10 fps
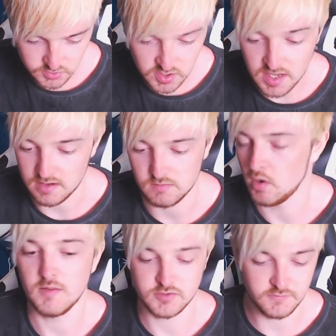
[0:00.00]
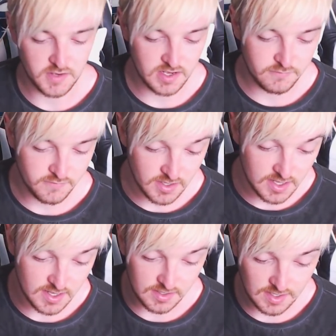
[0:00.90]
yeah, 1 episode 5.
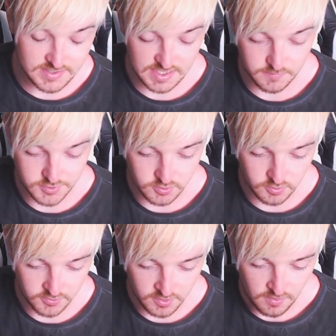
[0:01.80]
Last episode,